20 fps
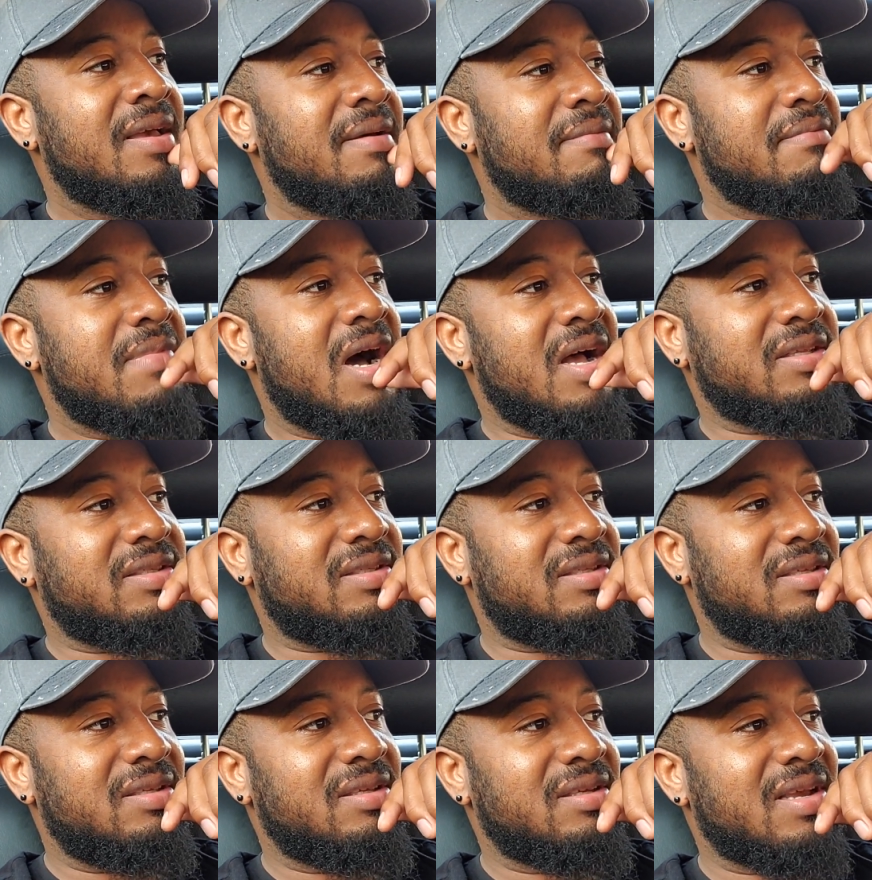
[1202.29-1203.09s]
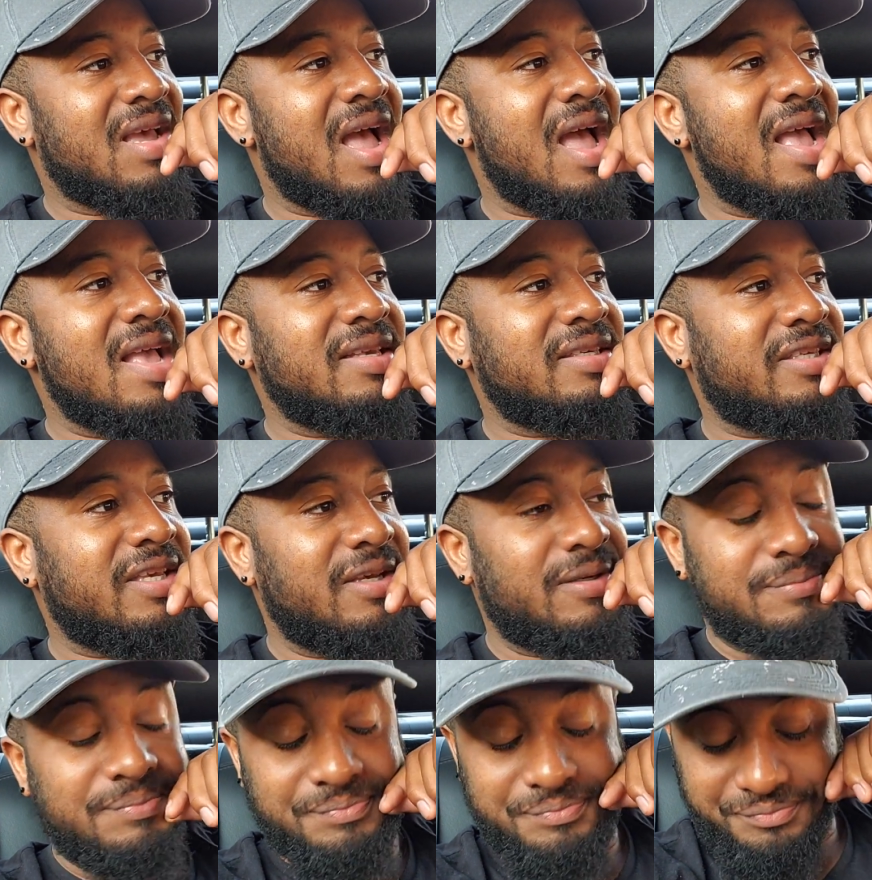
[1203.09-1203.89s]
But guys,
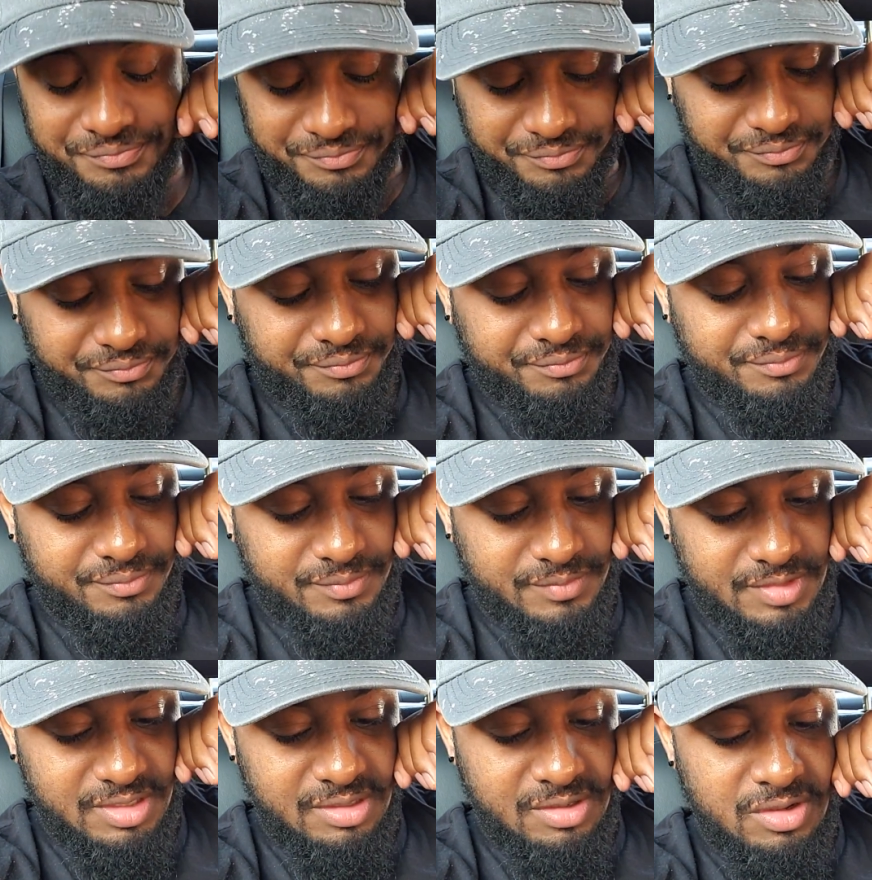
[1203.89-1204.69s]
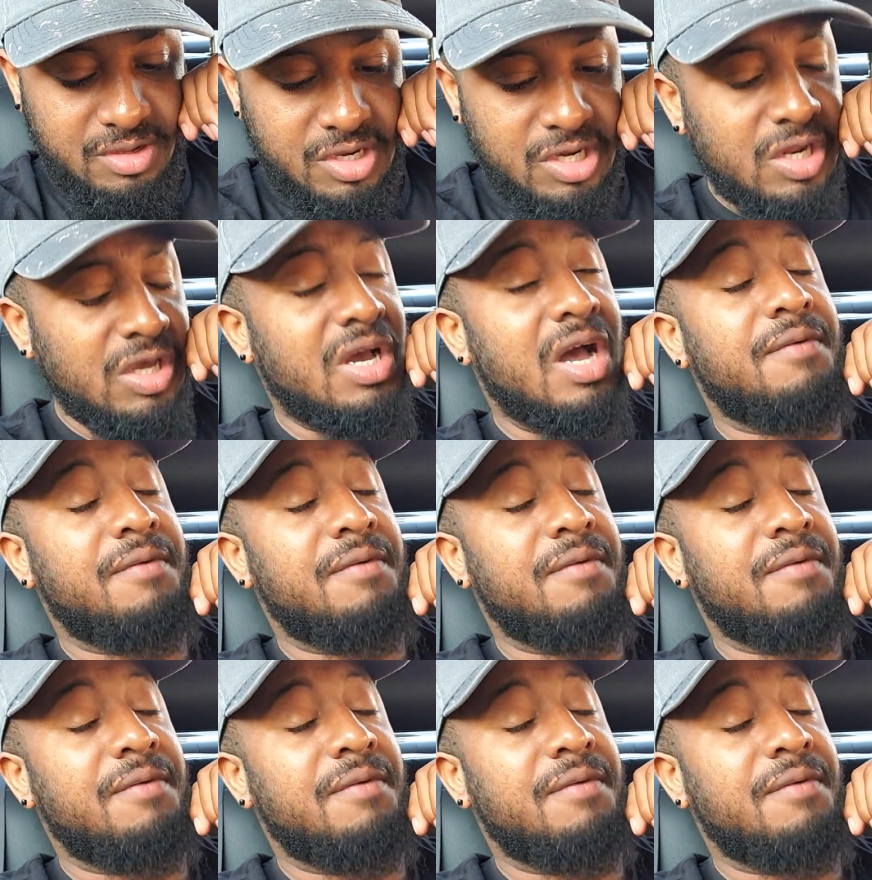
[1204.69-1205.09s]
look